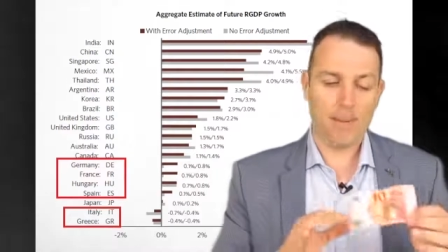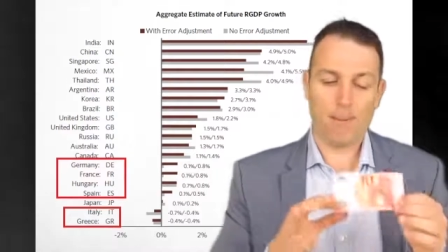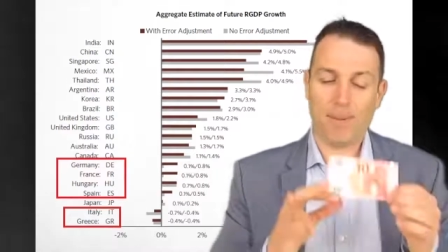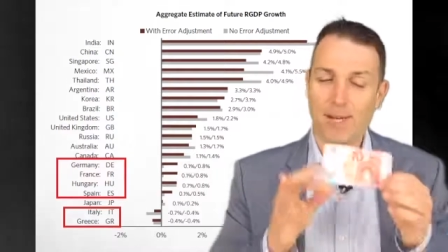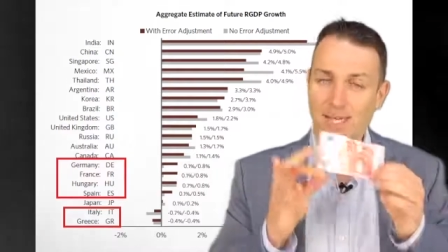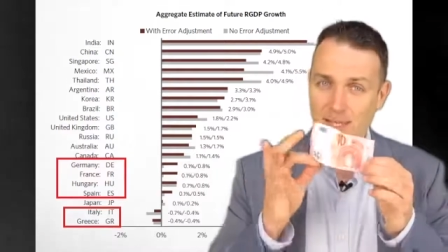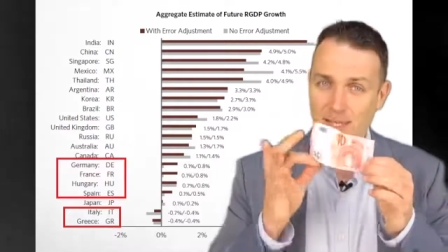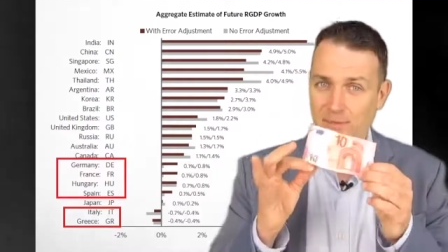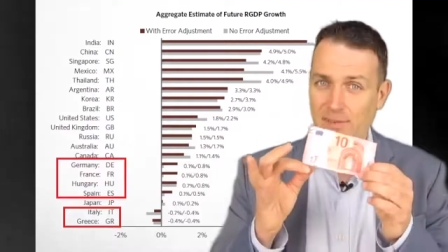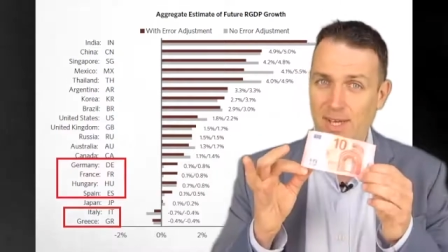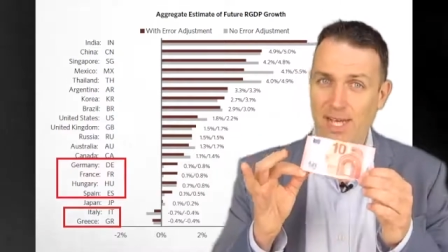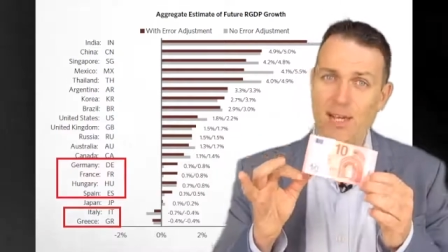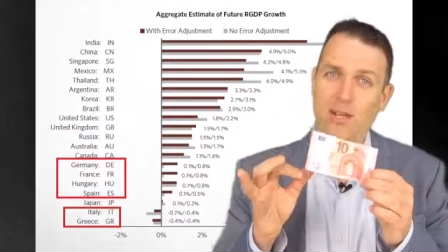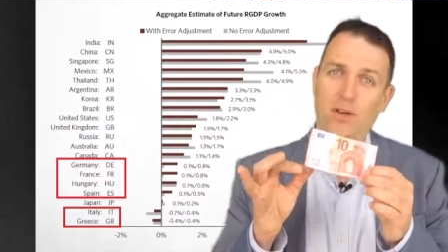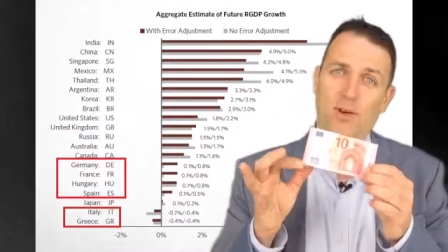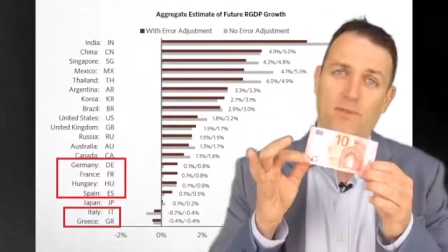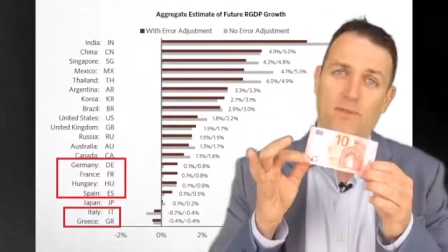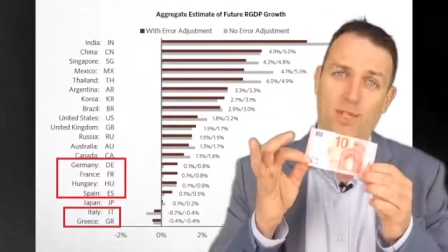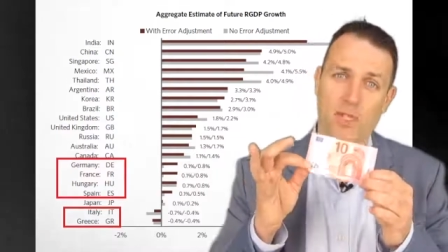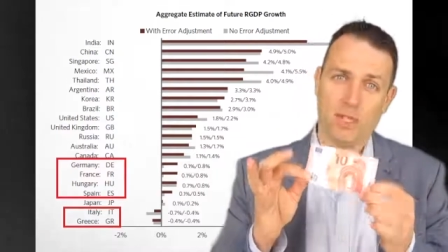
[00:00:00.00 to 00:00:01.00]
but the
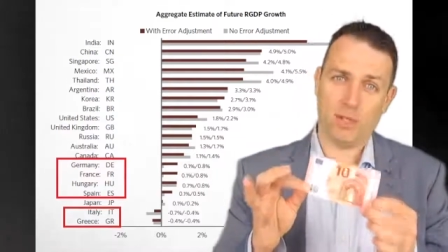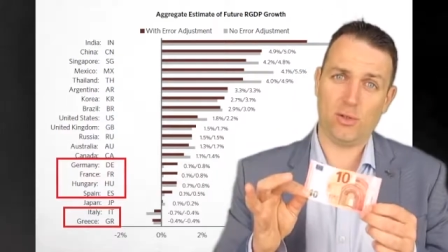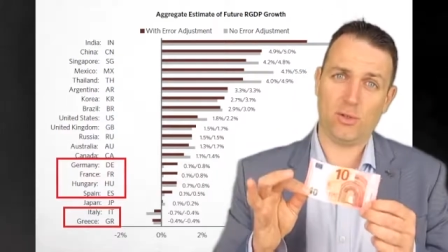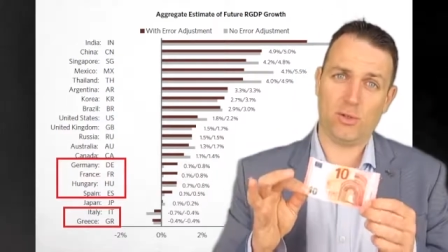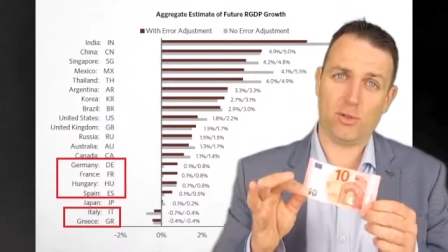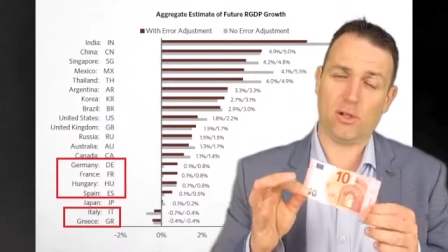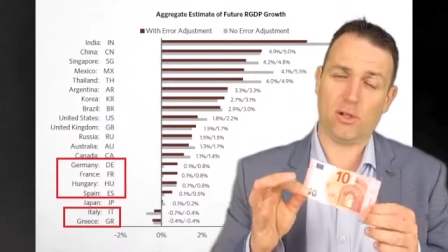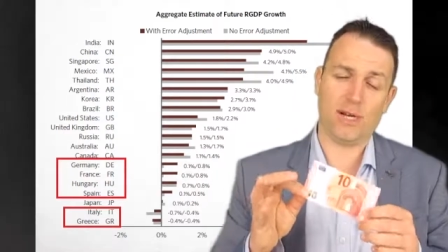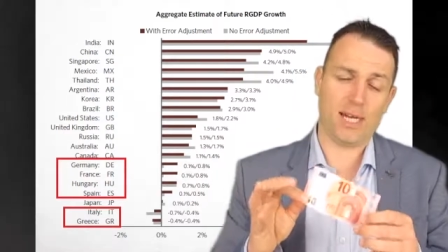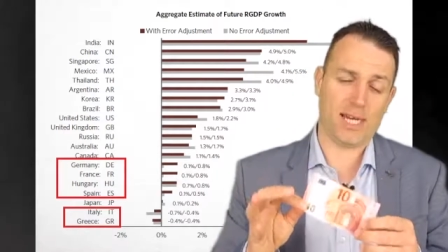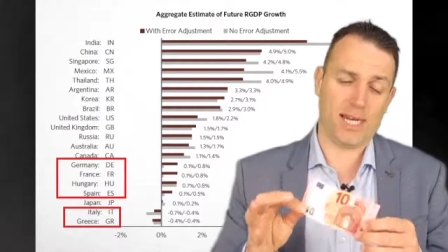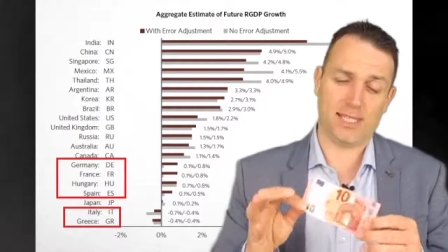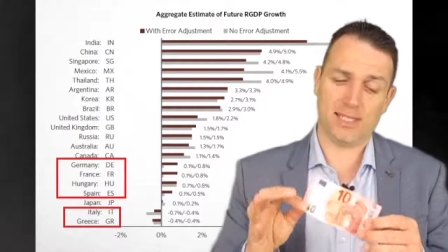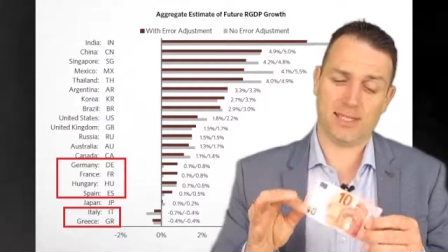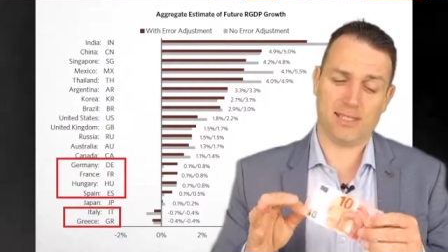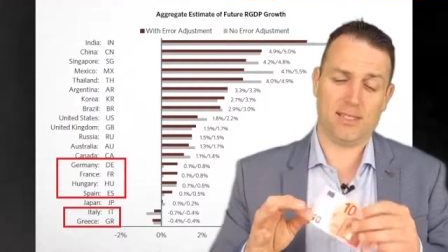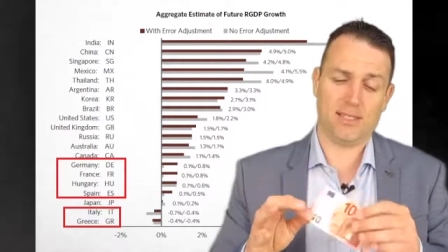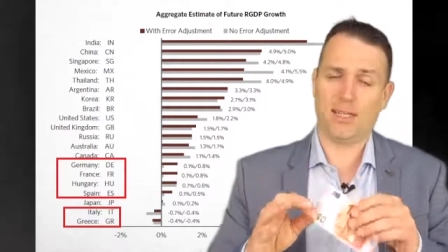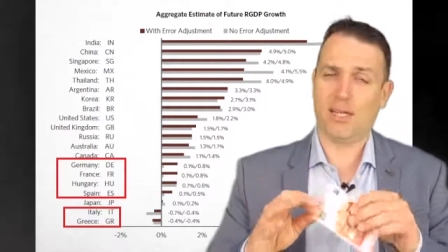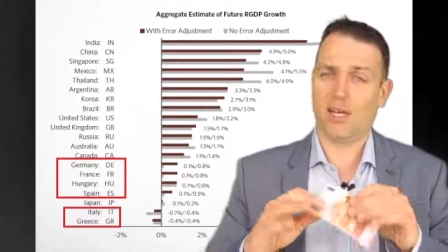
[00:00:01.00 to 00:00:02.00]
value of the euro
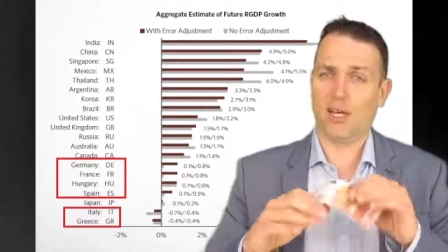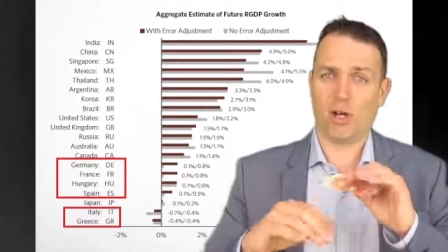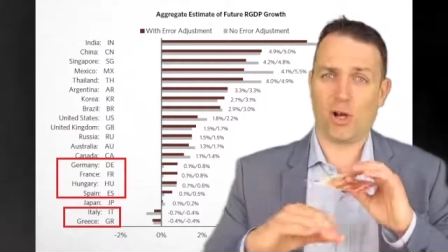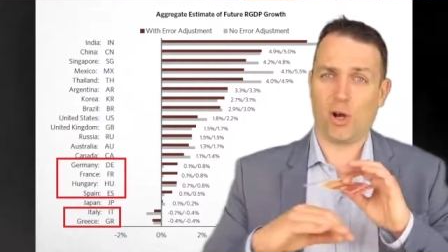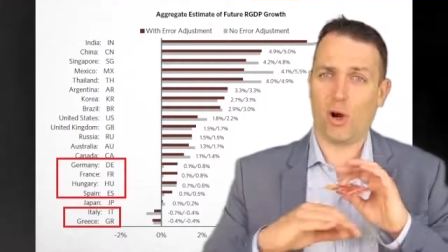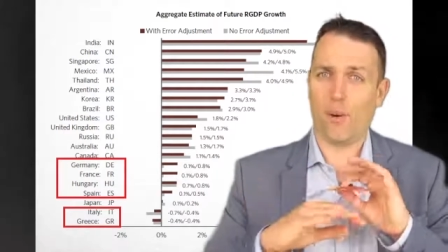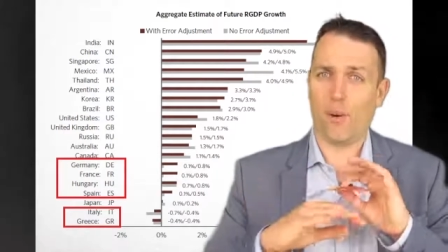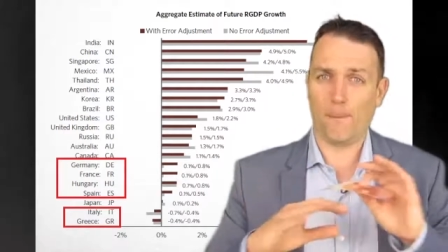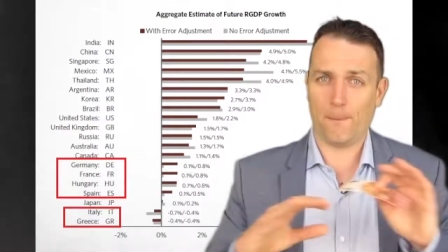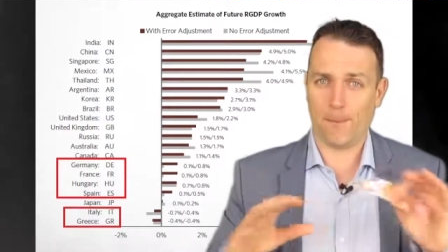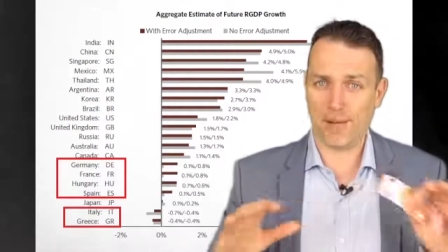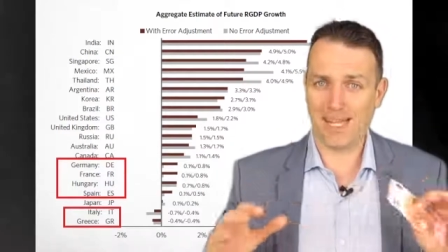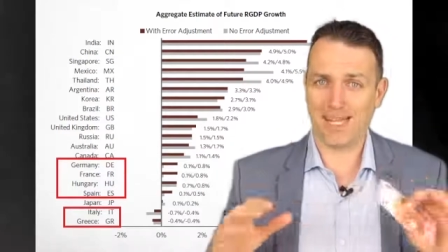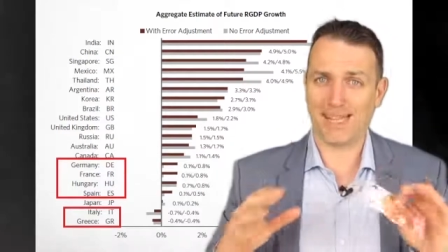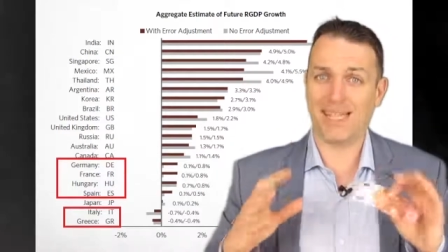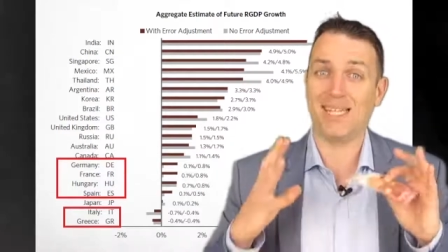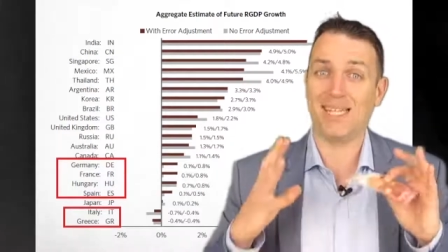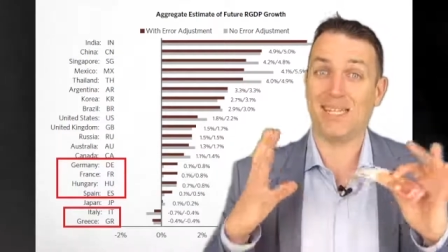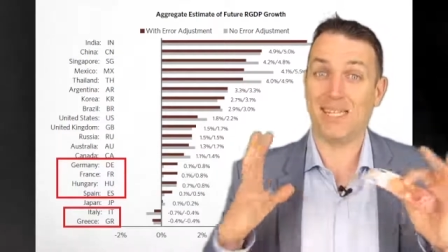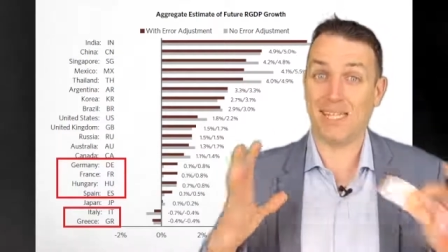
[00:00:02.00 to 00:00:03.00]
has
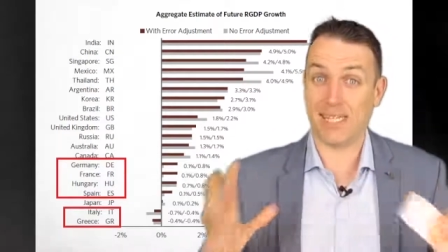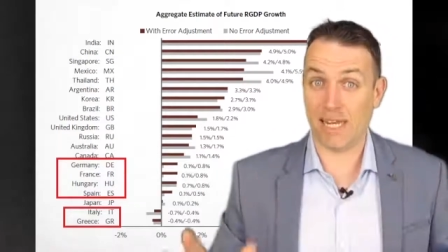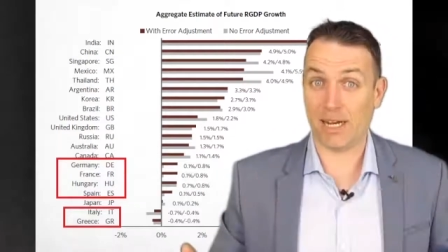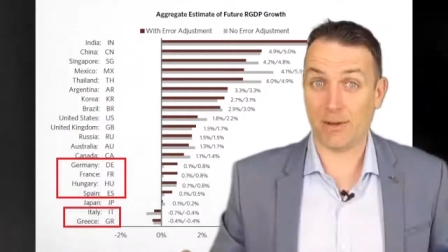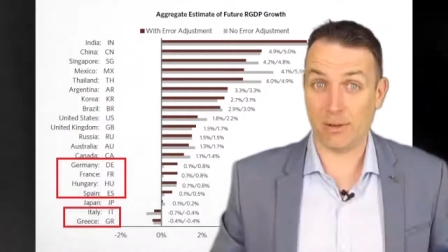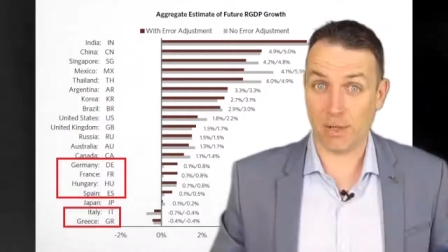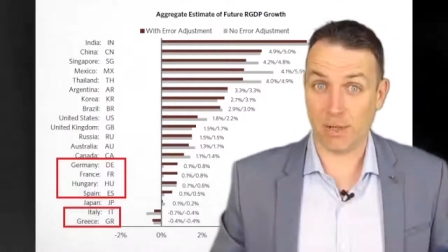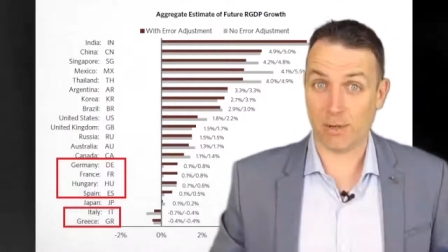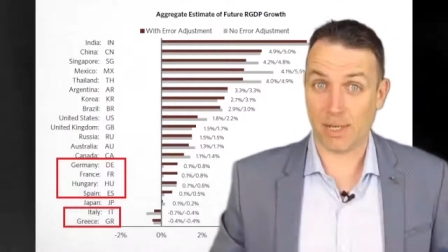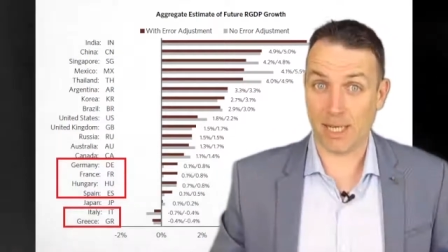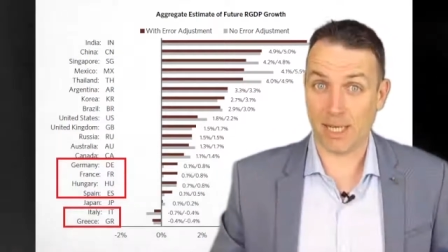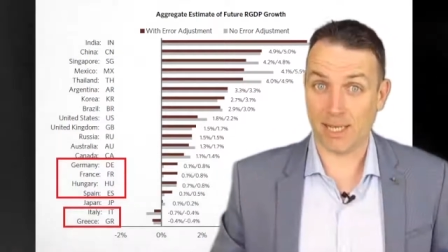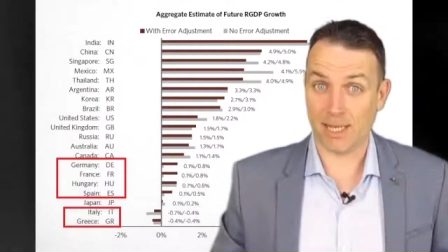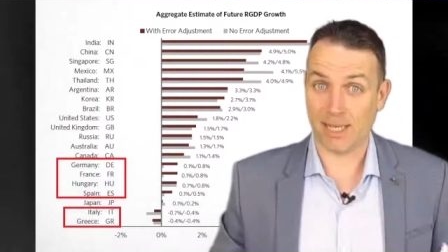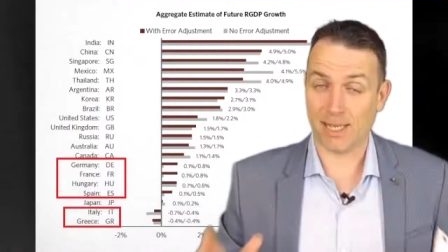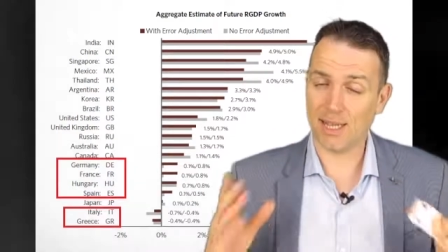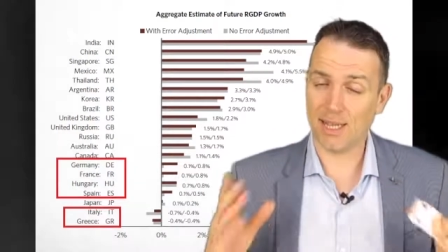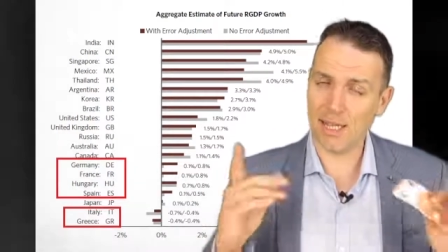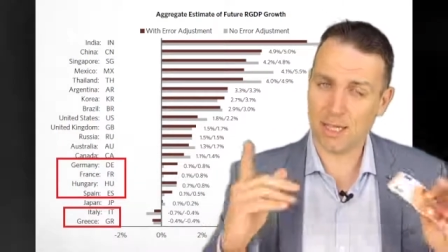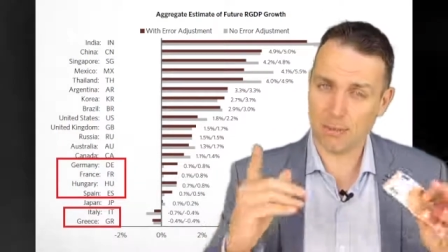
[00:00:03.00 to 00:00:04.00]
completely
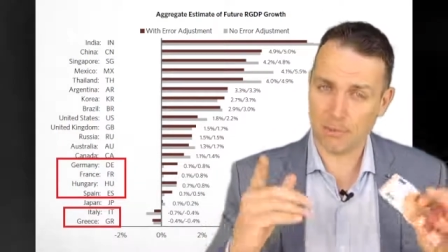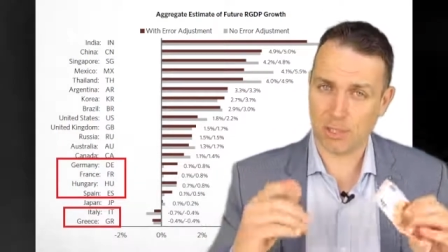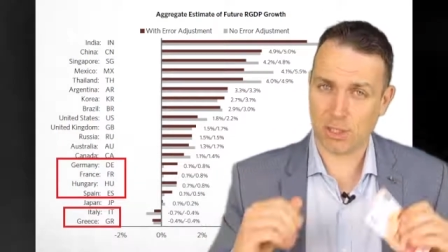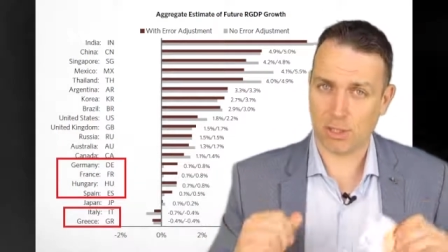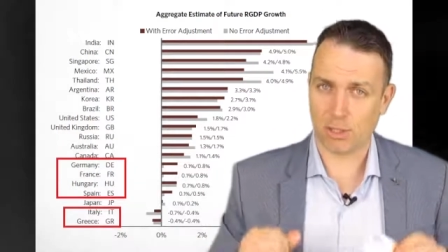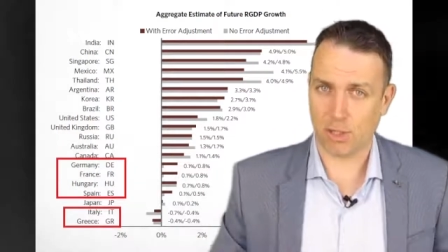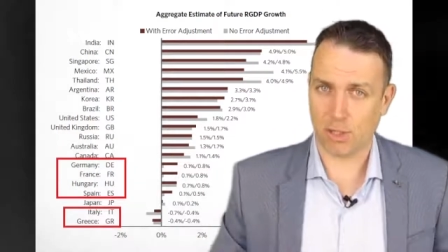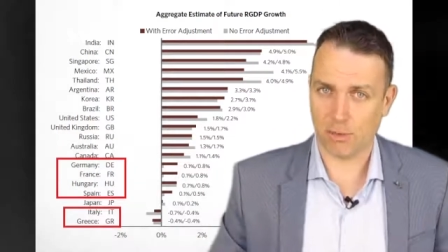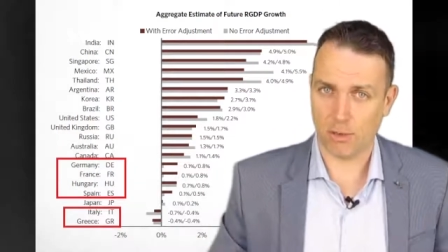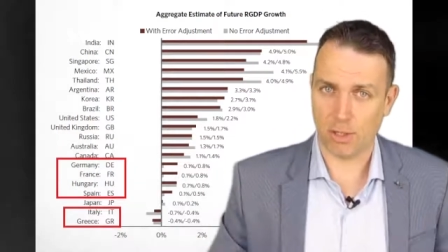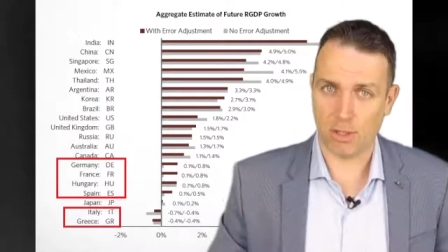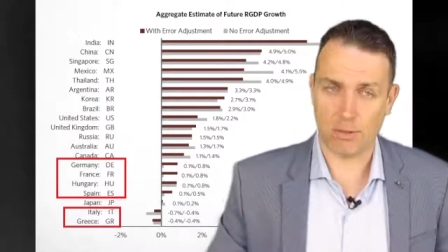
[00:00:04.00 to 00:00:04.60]
deteriorated. Let me show